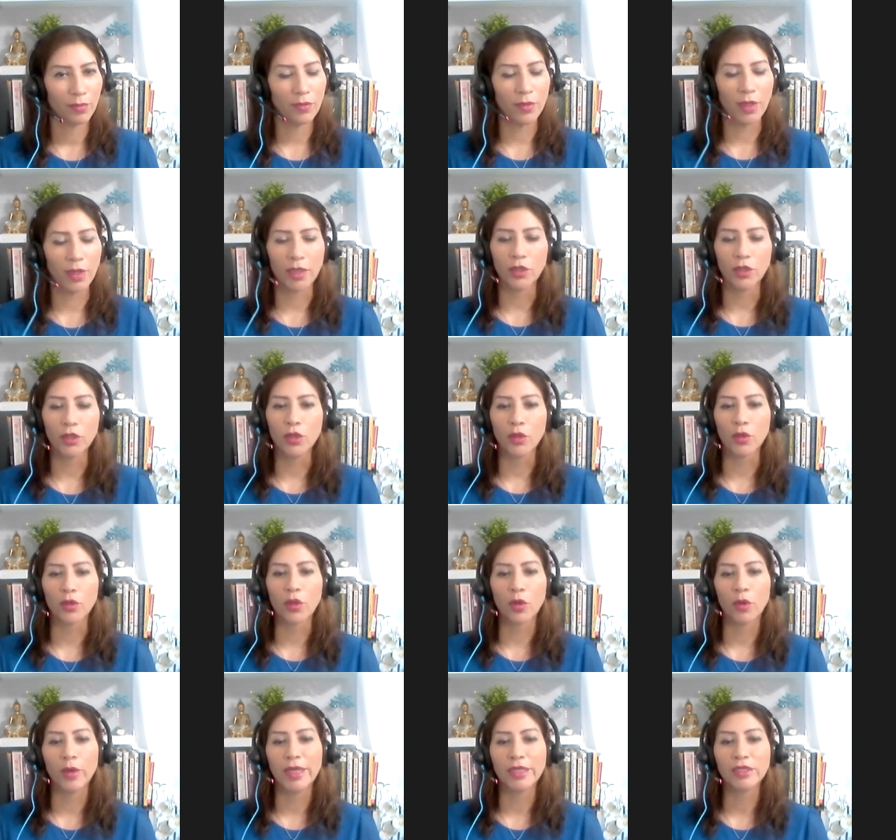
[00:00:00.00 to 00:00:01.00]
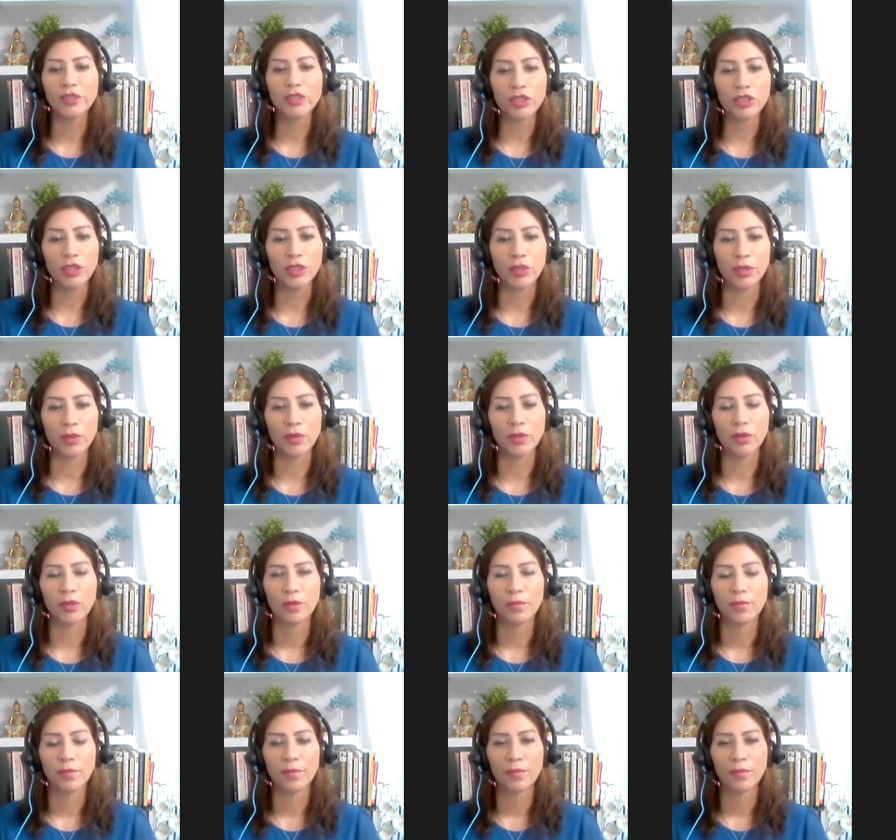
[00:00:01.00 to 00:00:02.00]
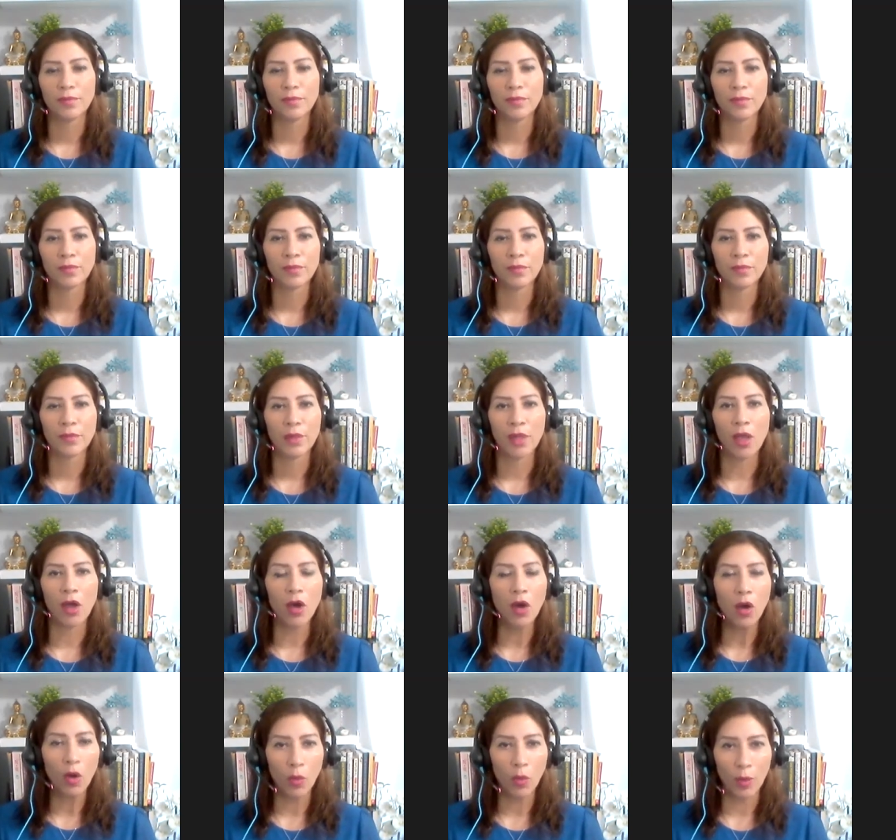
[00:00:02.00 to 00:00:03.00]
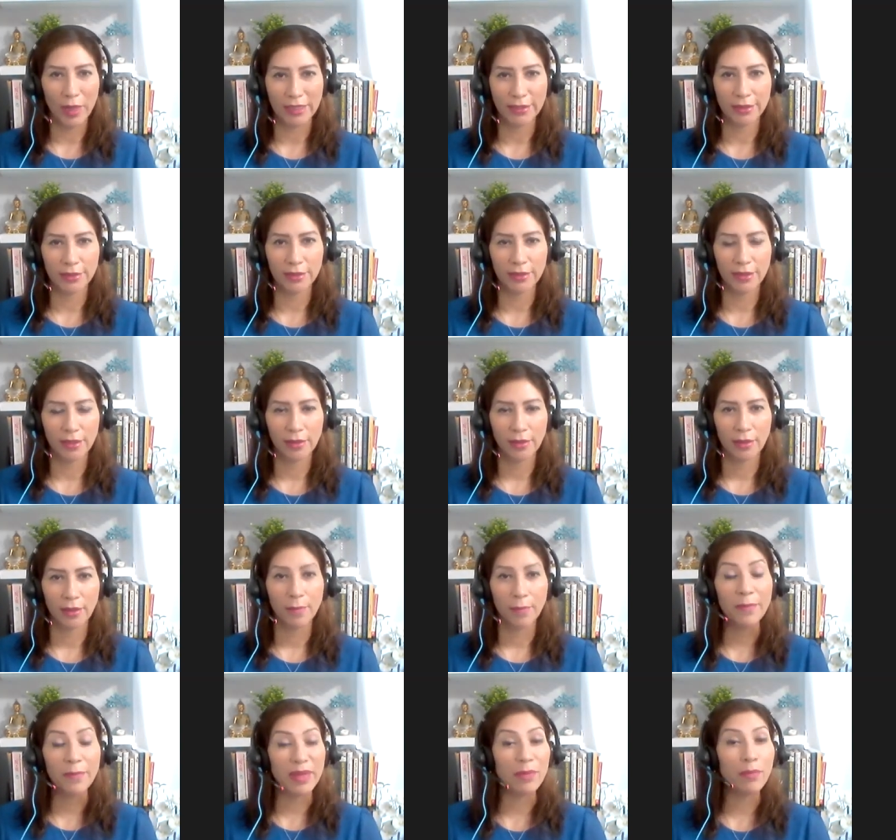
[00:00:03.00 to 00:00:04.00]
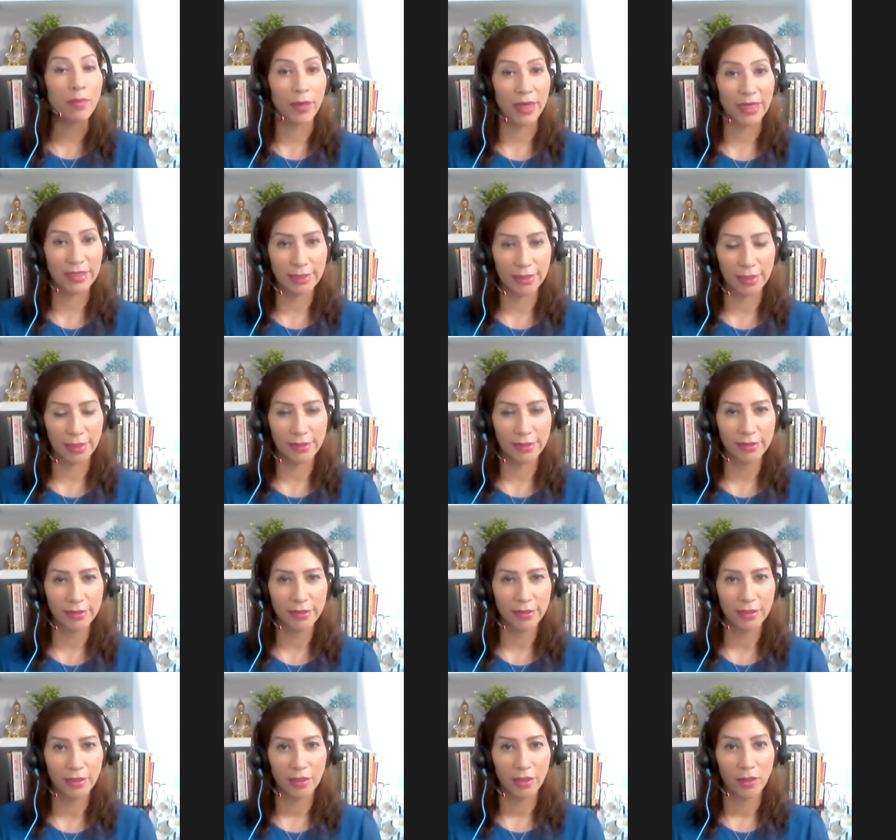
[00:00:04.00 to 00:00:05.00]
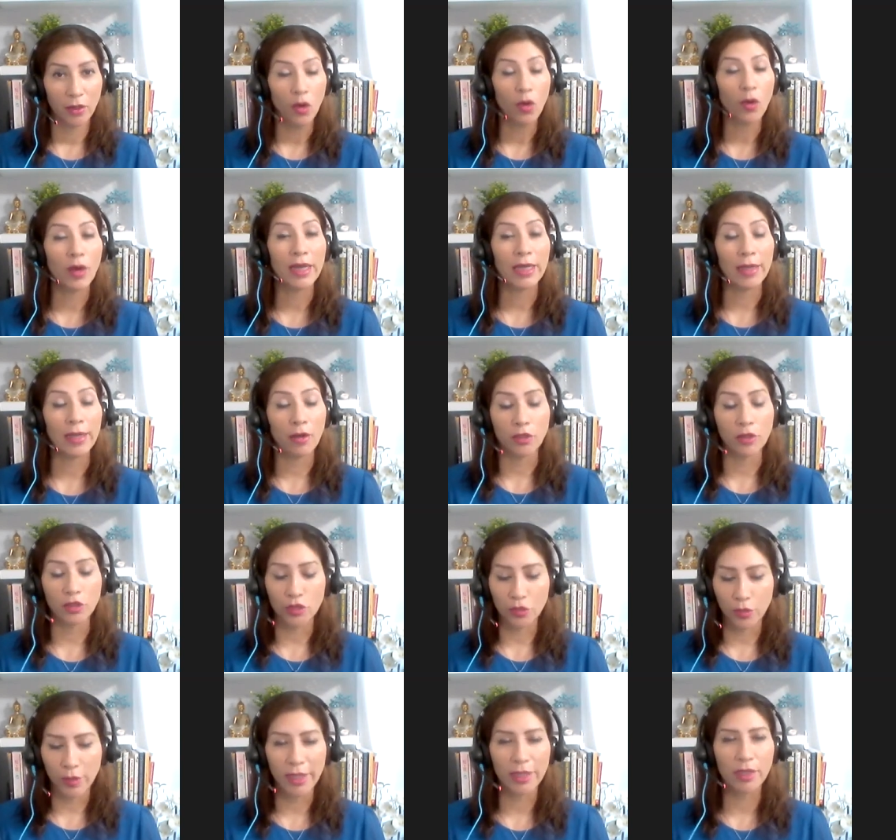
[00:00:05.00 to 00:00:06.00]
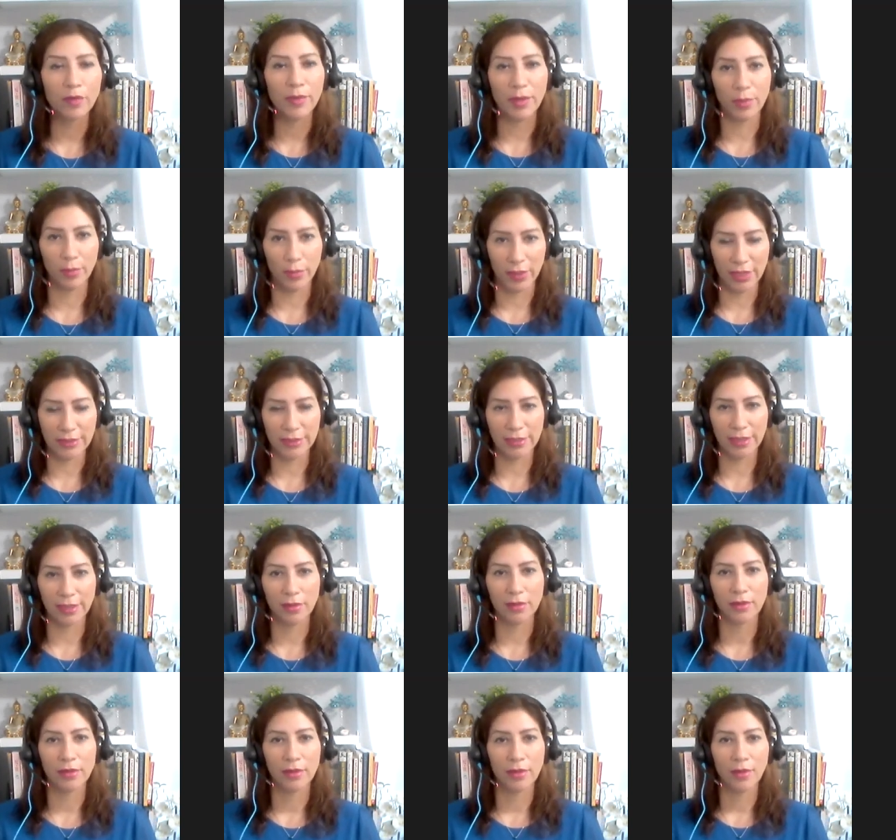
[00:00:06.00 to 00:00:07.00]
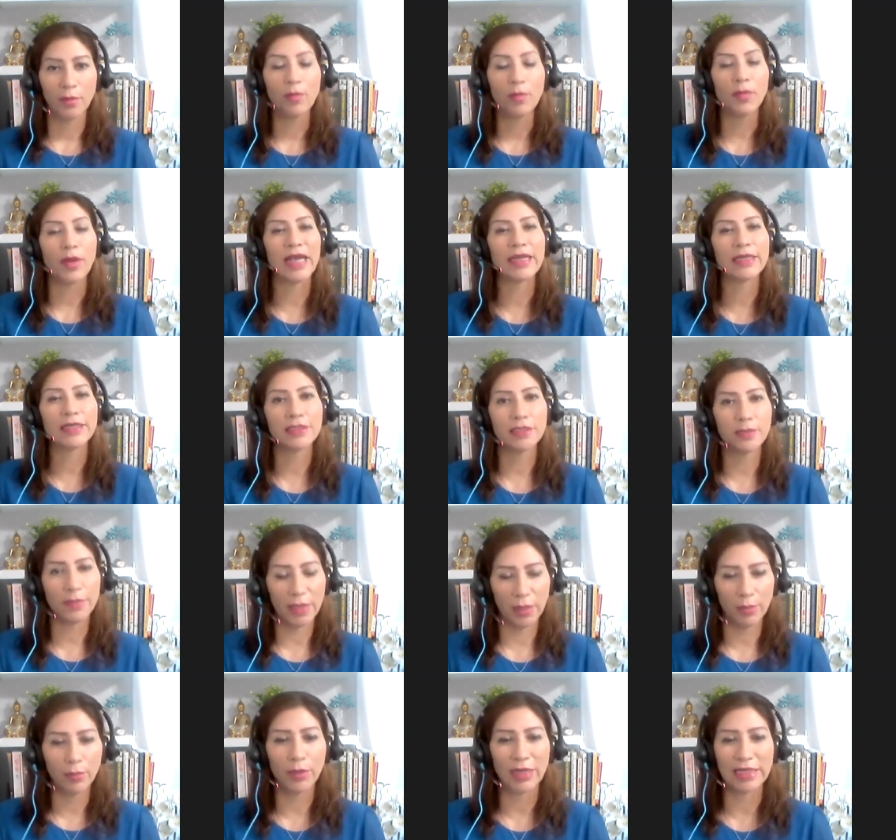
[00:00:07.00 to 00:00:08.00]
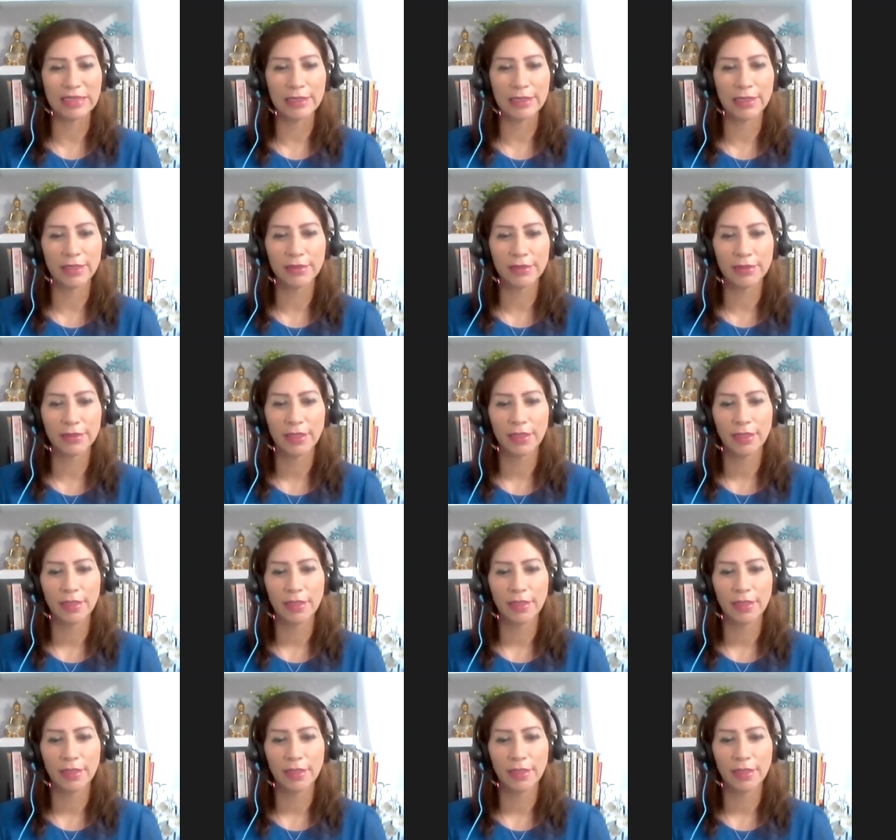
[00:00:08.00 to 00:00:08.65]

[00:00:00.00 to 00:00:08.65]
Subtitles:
that you're going to always be present or try to be present, practice being present,